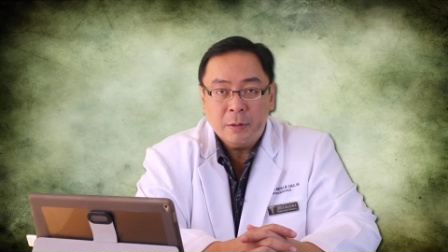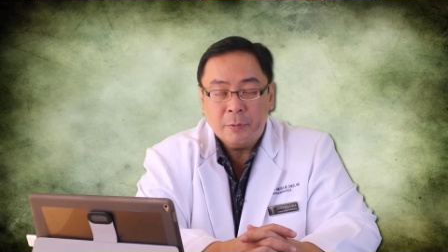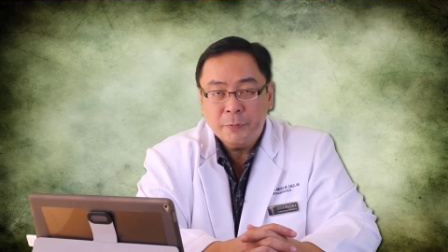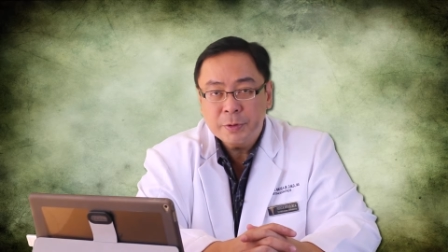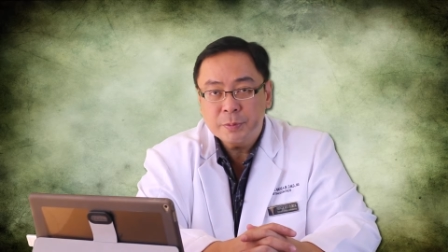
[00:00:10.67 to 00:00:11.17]

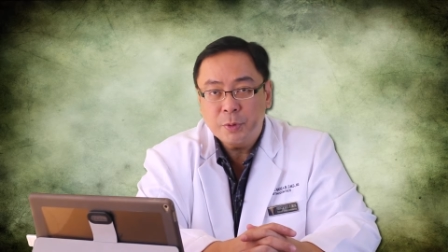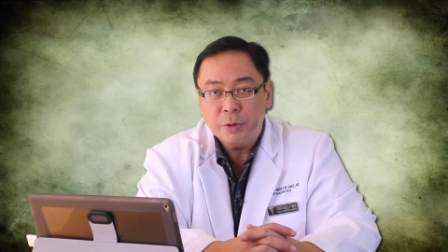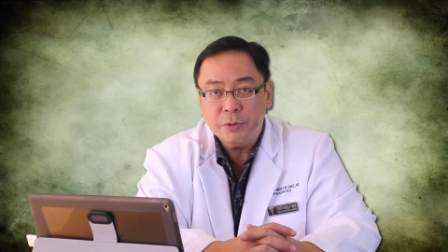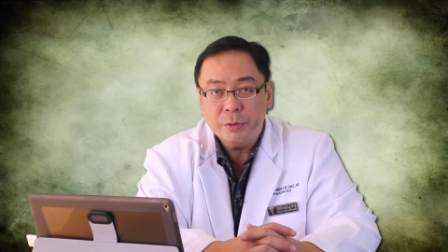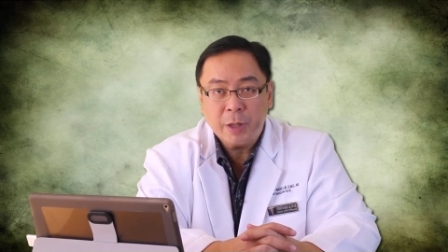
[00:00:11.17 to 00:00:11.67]
The first
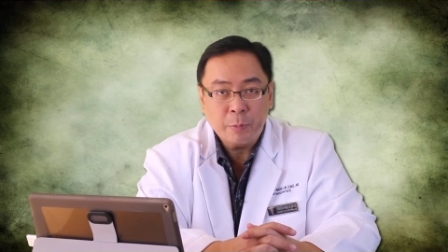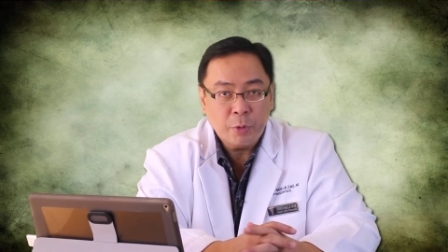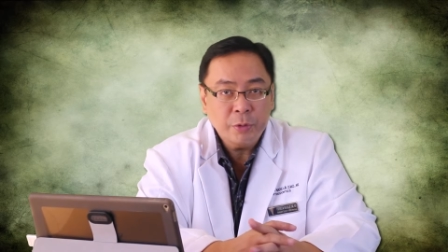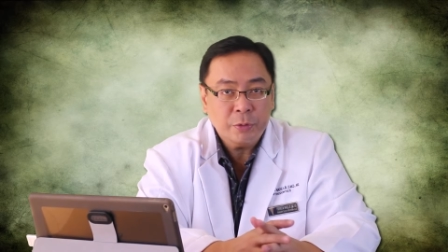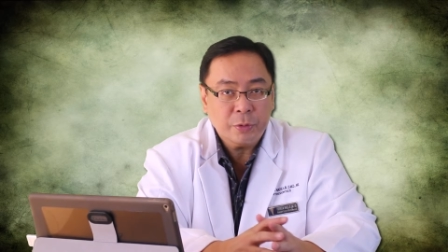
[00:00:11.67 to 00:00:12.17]
module I'm
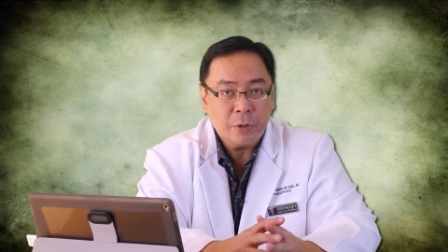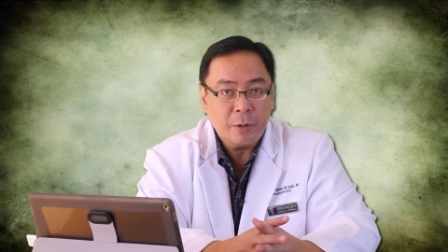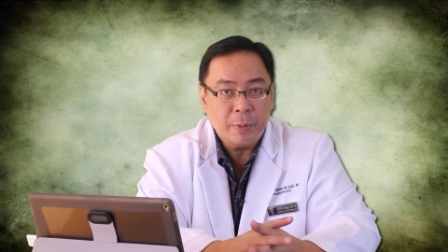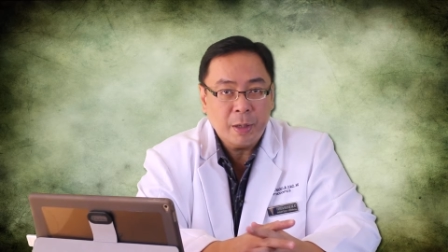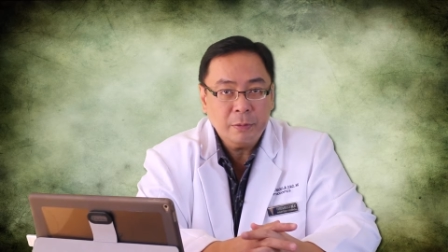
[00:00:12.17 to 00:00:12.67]
going to
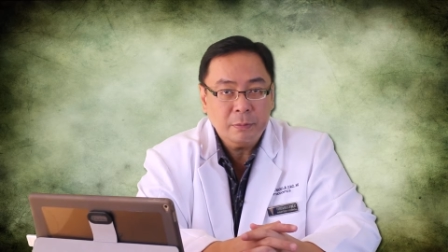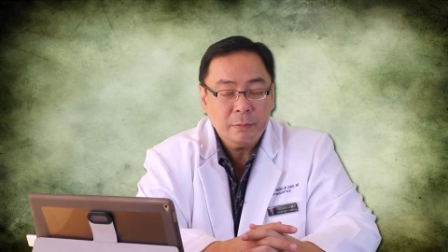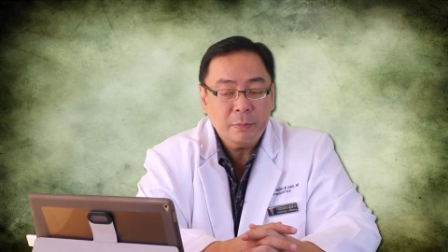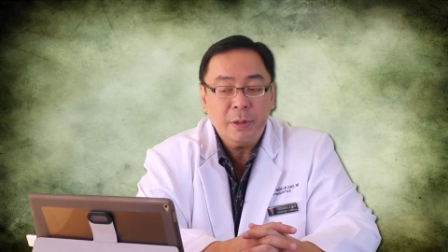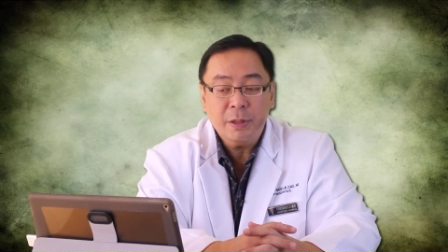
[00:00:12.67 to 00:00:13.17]
talk about
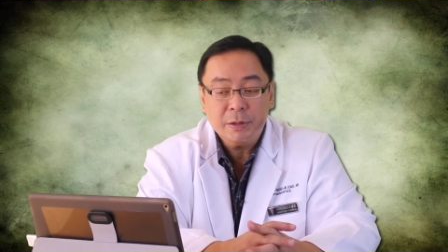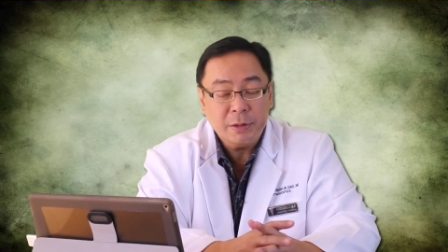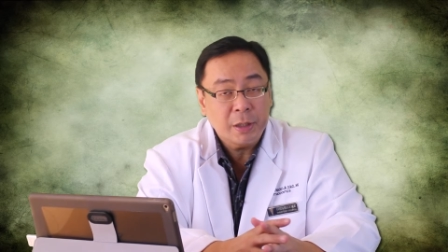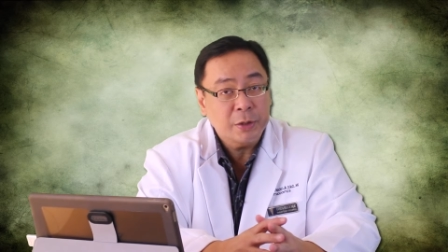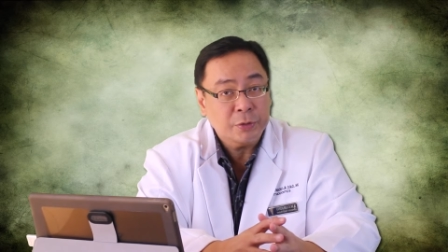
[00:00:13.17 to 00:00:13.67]
is
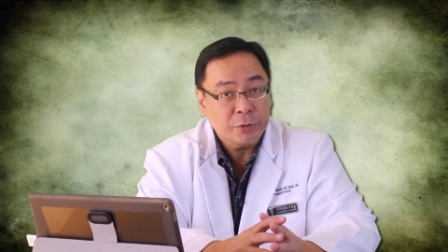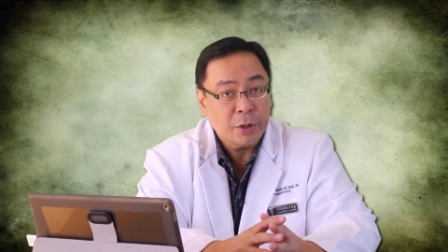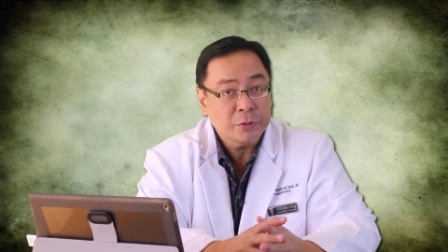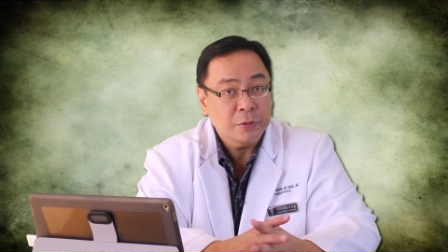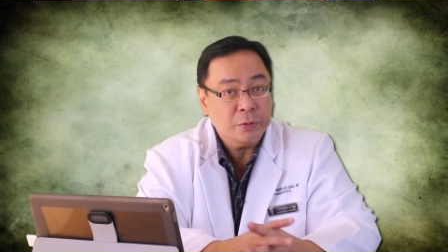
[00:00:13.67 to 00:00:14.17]
the
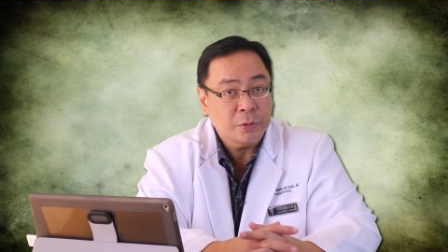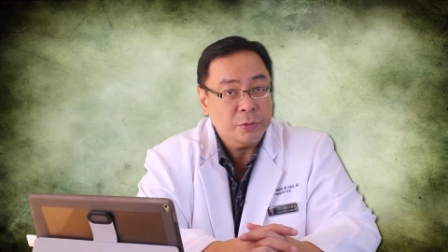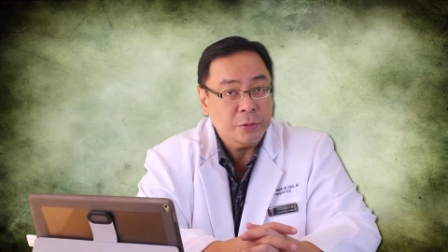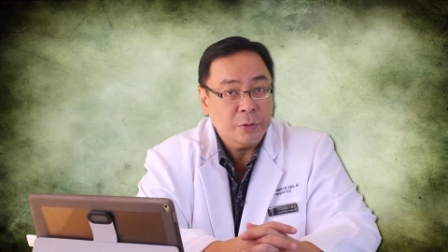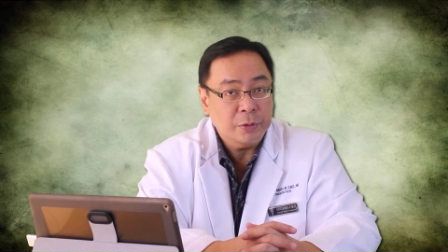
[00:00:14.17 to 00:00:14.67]
Introduction to
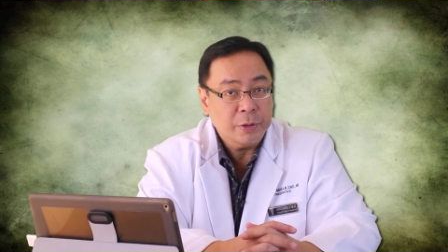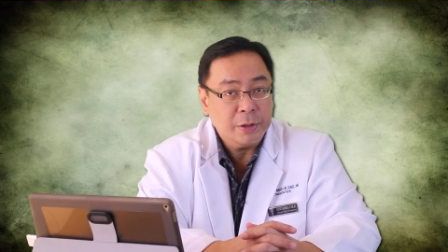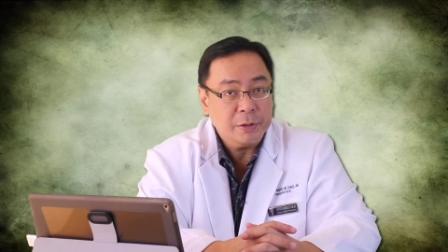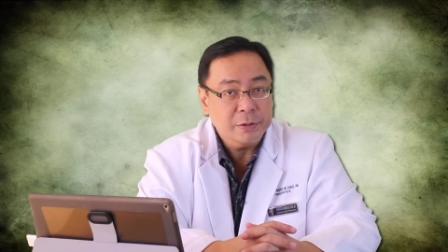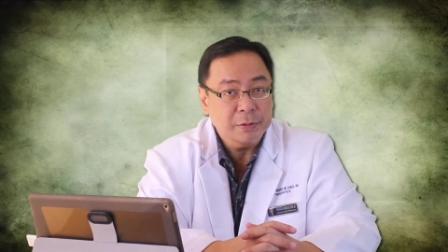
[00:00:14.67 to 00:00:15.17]

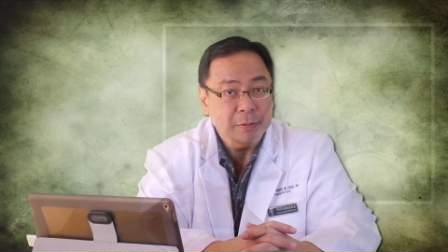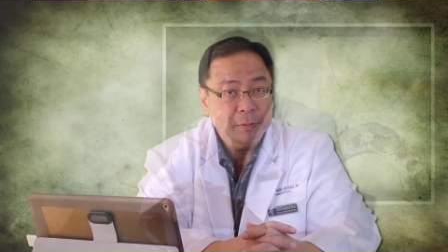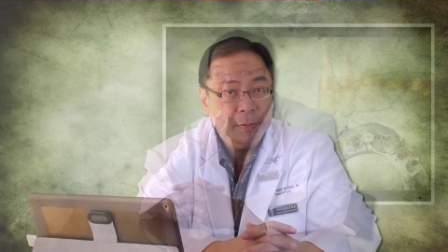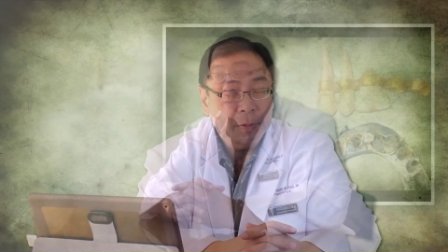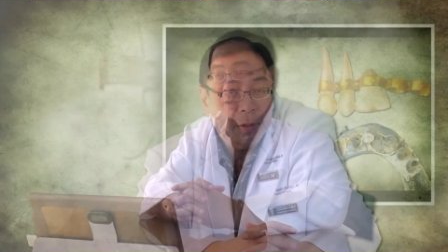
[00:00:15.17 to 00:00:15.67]
Orthodontics.
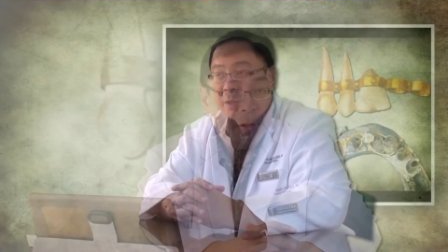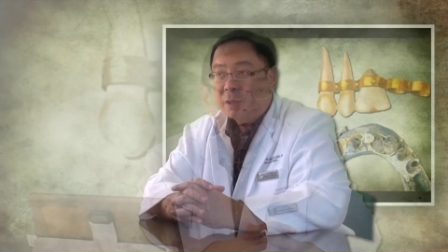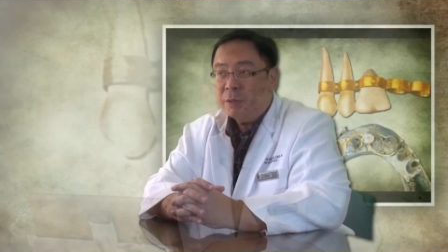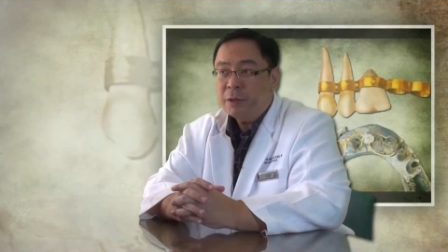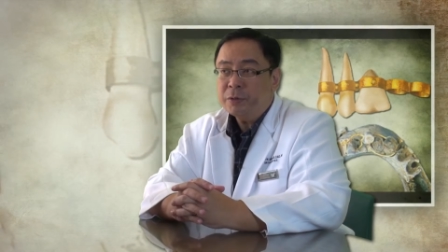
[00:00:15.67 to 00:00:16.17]

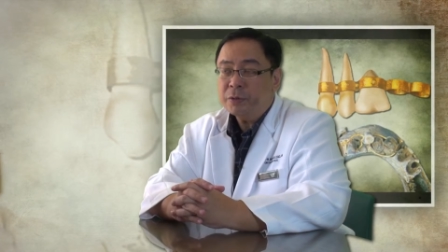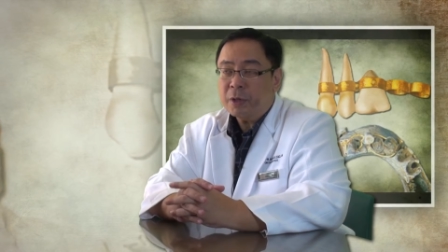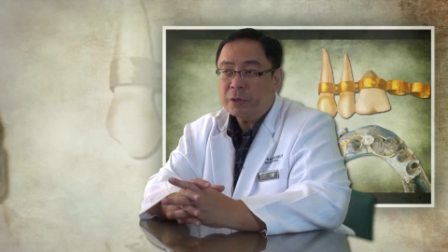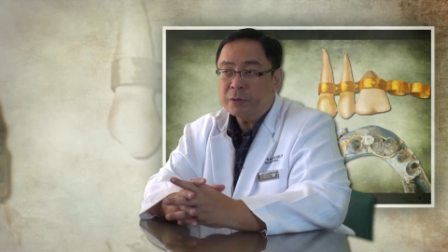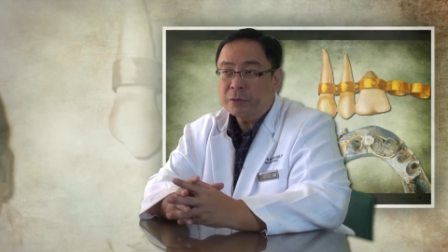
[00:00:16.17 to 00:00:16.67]
In
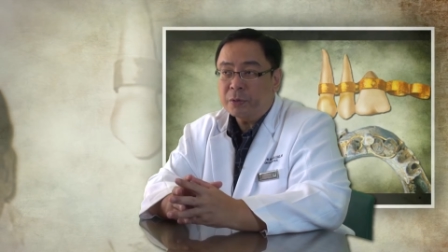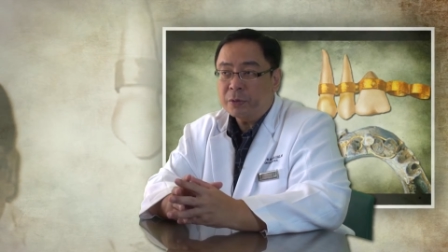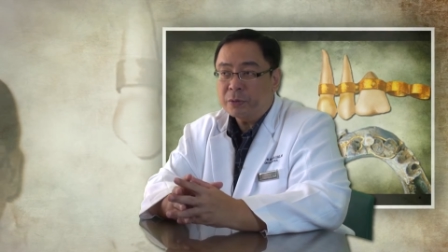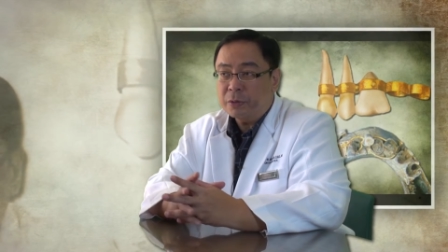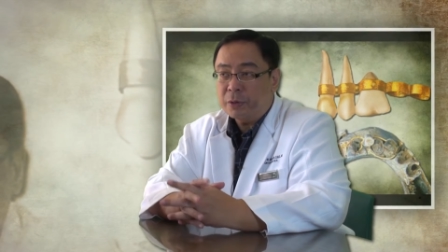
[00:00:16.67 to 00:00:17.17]
Introduction to
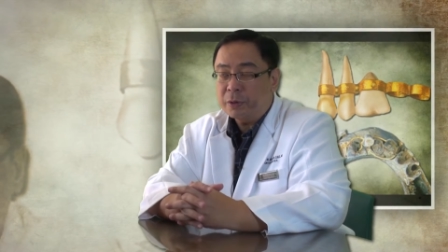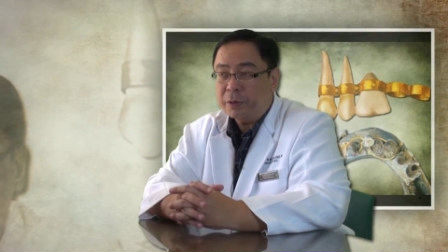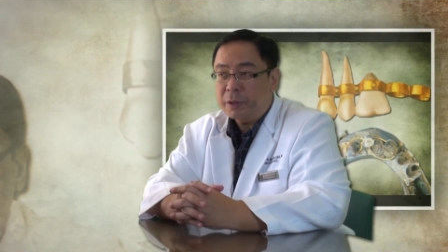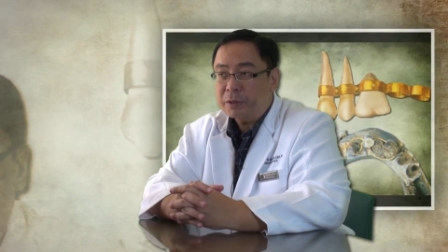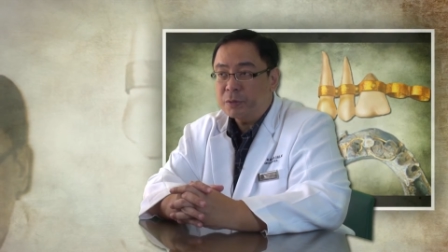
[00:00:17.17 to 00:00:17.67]

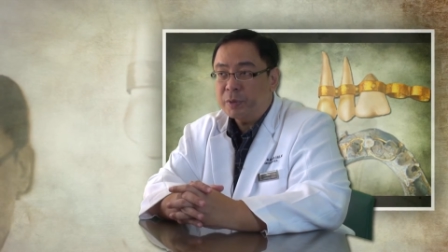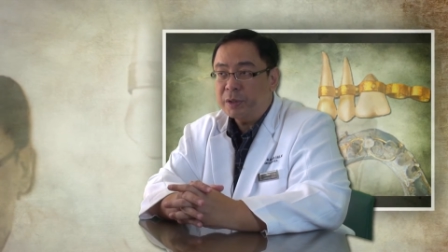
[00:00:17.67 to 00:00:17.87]
Orthodontics, we